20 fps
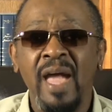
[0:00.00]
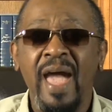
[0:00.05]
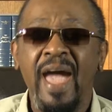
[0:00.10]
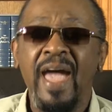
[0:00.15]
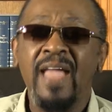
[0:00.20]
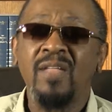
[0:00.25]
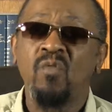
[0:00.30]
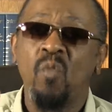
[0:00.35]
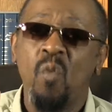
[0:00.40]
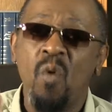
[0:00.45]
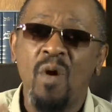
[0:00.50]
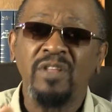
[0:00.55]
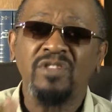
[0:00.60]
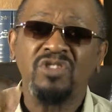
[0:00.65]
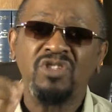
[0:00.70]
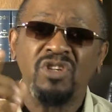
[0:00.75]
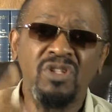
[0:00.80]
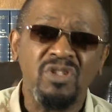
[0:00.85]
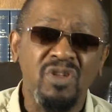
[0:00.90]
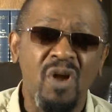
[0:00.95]
and want
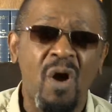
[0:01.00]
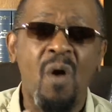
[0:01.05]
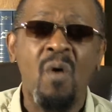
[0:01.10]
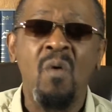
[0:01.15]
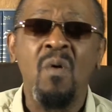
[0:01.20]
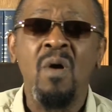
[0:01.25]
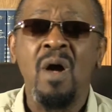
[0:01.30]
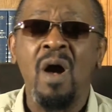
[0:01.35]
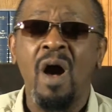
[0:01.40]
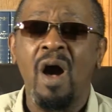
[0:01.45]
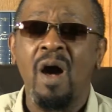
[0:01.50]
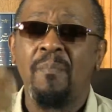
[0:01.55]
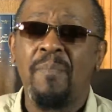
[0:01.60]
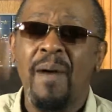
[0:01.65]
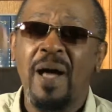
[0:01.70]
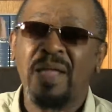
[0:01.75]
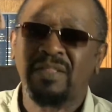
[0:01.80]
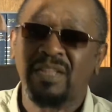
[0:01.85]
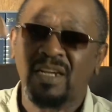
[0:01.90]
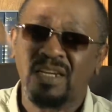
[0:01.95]
to know
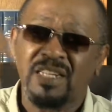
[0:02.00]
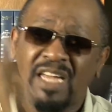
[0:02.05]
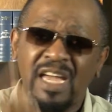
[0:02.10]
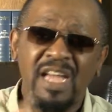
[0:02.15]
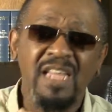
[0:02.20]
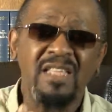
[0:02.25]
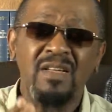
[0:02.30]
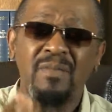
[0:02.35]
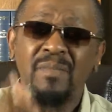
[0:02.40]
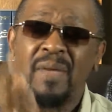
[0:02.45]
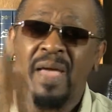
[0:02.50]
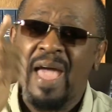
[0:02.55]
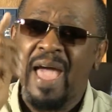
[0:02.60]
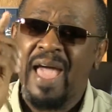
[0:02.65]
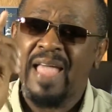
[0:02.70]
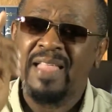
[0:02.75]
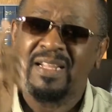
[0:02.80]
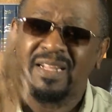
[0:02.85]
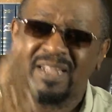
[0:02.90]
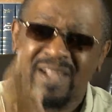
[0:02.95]
about the kingdom
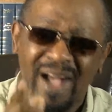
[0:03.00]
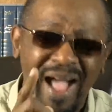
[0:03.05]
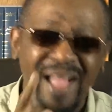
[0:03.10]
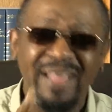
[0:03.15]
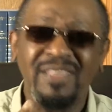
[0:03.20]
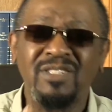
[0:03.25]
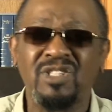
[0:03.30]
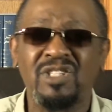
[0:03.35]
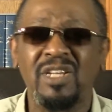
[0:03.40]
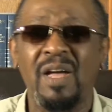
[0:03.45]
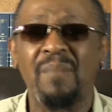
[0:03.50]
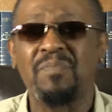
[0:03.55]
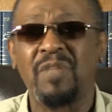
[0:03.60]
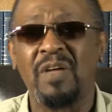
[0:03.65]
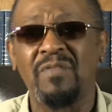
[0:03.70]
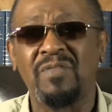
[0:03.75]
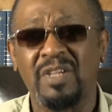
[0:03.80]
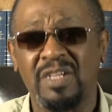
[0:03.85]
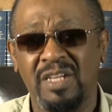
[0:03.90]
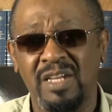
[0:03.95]
and the concept
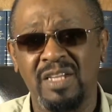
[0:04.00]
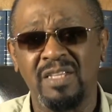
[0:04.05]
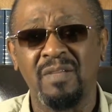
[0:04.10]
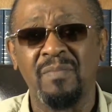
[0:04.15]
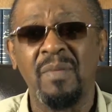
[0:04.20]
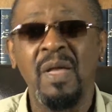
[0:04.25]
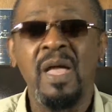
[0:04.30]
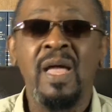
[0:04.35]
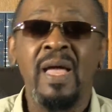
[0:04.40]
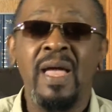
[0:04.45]
of the kingdom.